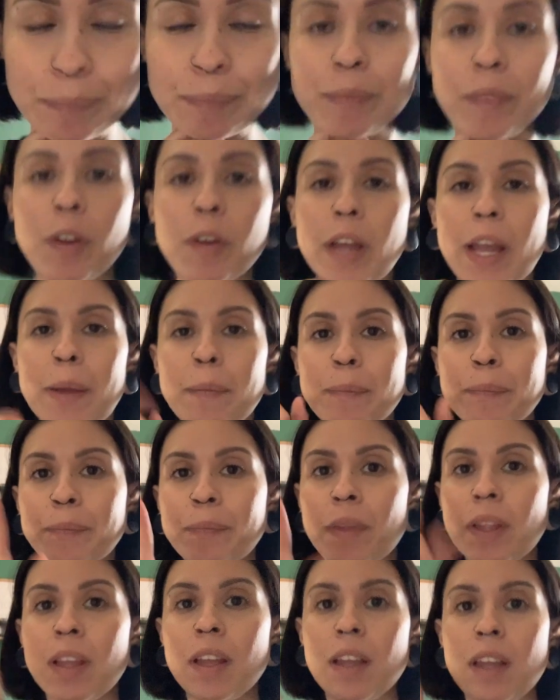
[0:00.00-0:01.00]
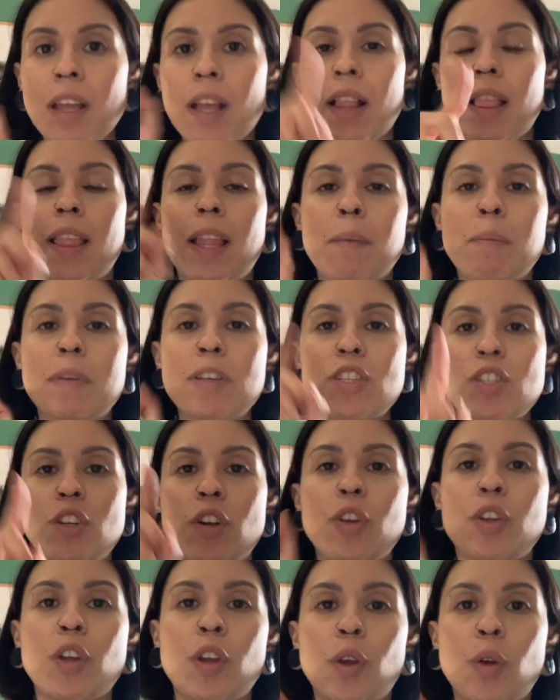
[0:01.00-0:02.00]
Okay, let me show
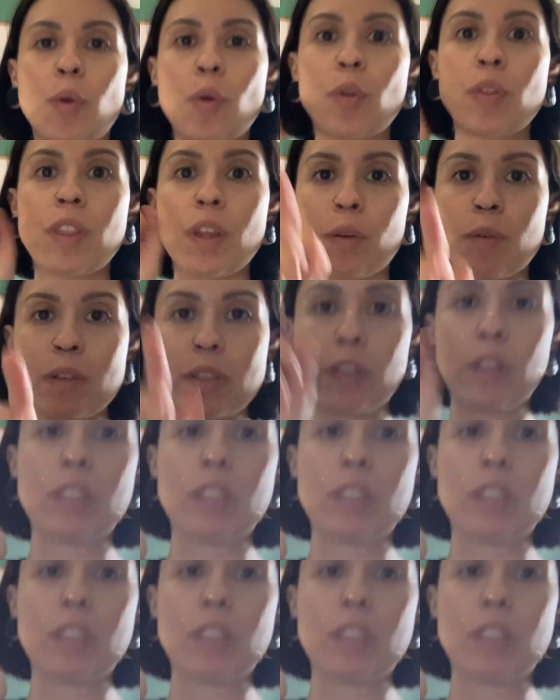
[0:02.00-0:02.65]
you the results.